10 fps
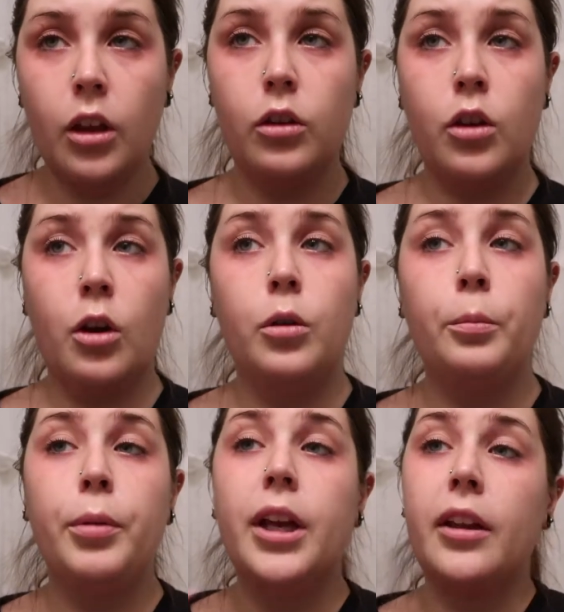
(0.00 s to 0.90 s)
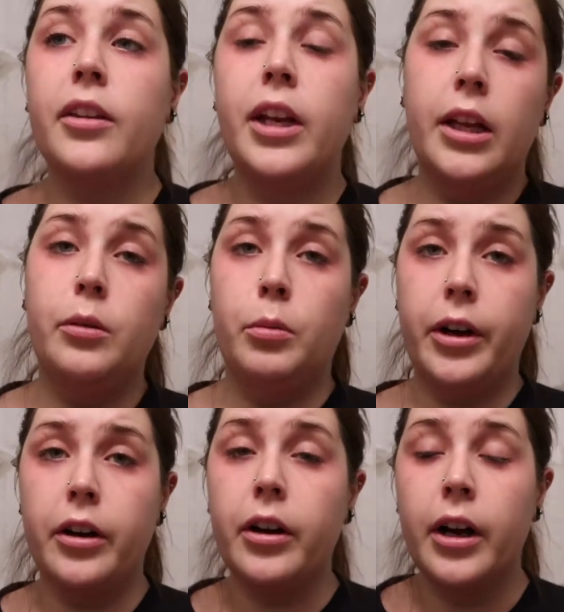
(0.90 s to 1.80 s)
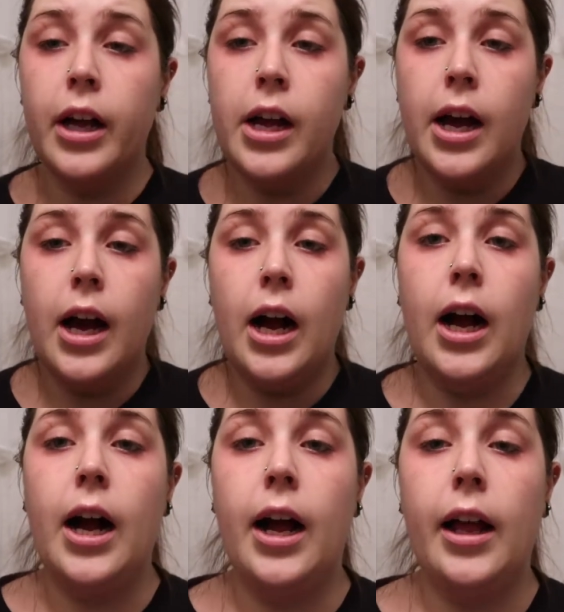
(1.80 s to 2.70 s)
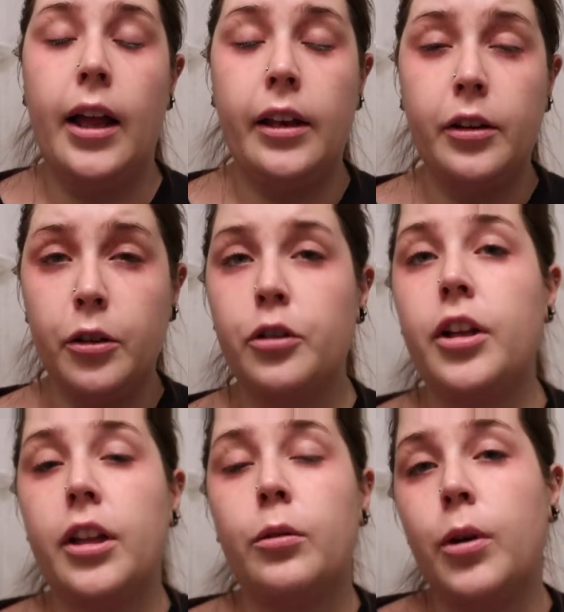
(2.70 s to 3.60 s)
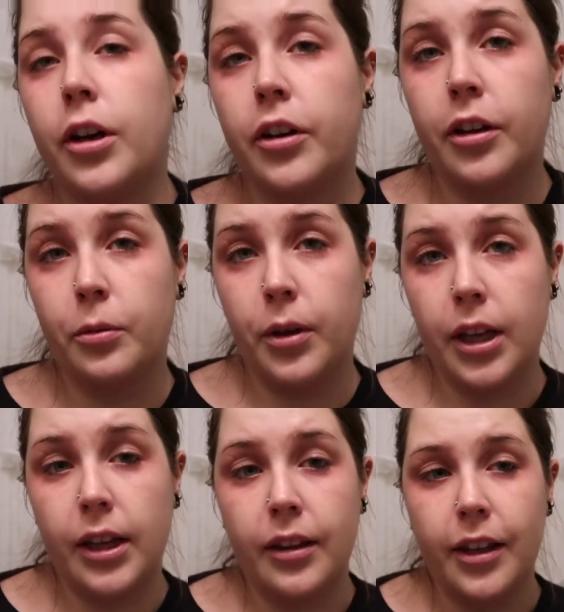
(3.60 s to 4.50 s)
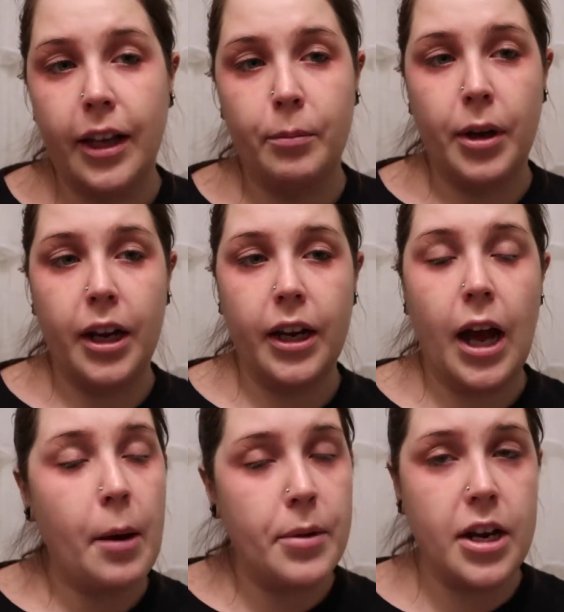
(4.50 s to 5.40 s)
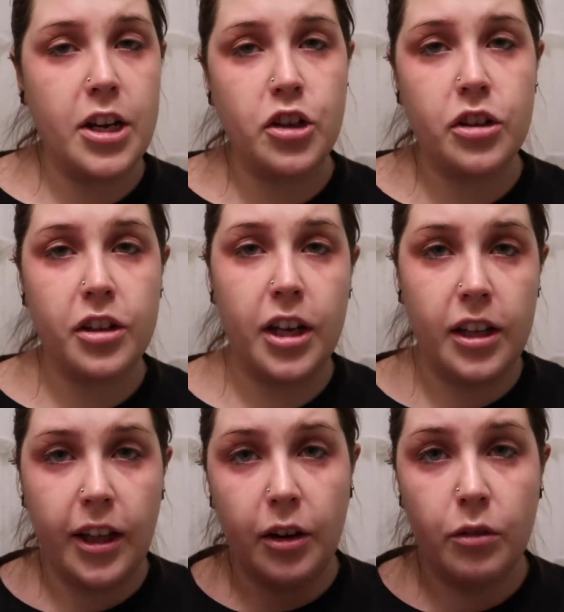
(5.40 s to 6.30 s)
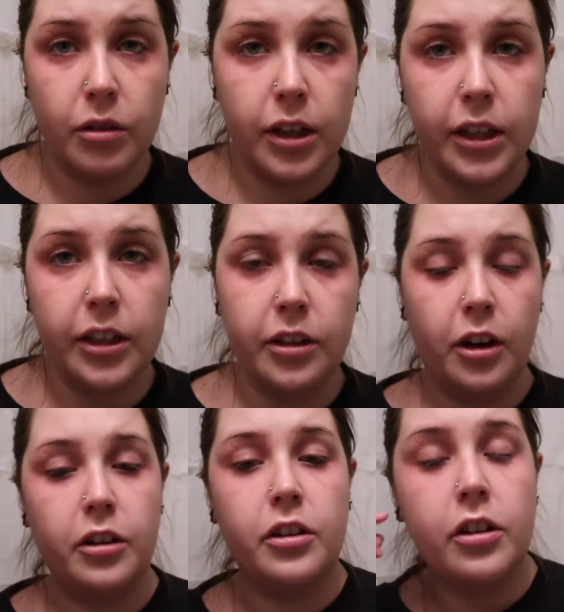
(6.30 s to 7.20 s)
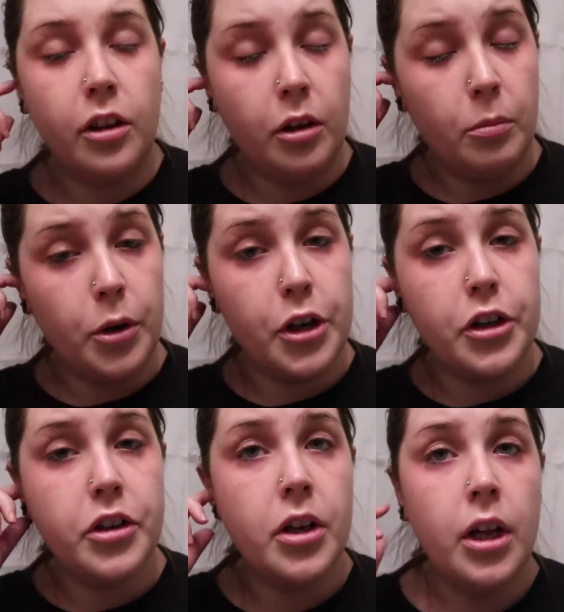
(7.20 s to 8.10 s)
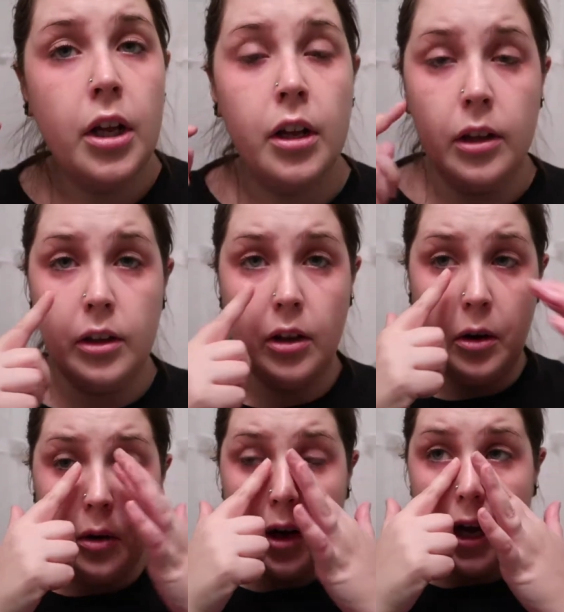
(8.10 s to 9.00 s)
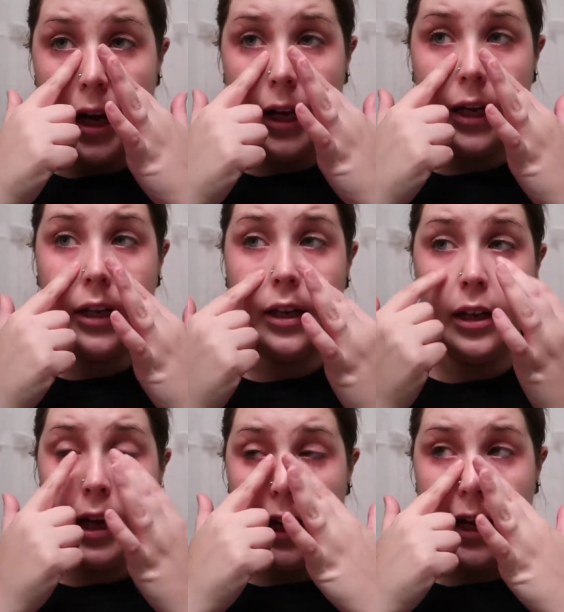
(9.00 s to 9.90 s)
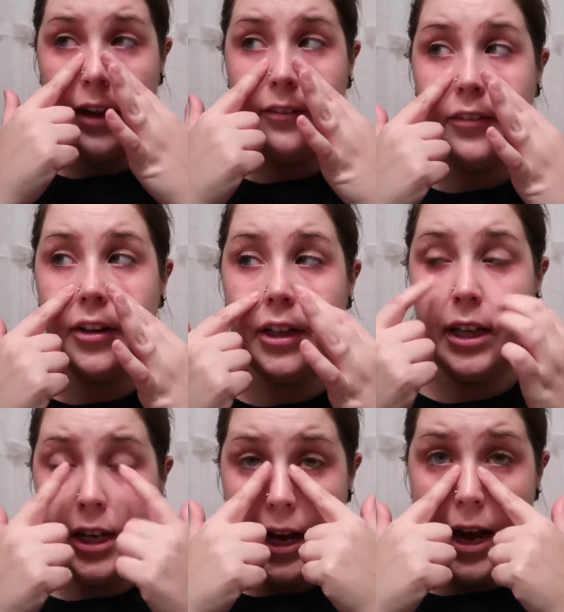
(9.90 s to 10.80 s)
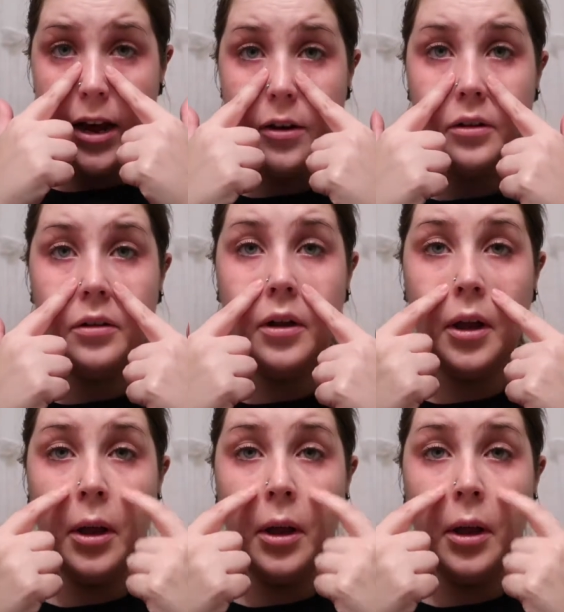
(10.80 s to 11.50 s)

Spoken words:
So because it is winter, and usually in the winter is when like my combination skin like really starts to emerge, so I can't feel it now,